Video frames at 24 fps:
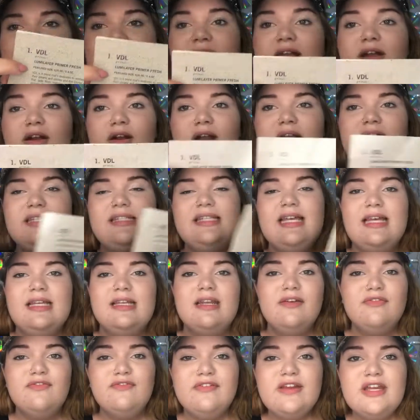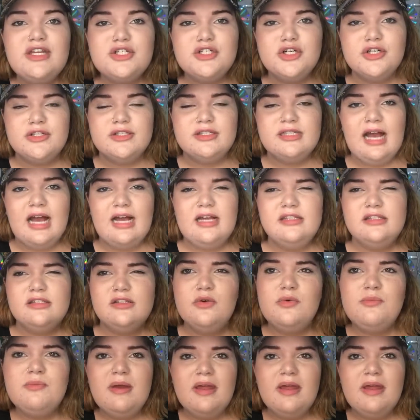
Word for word: here is said feature size. So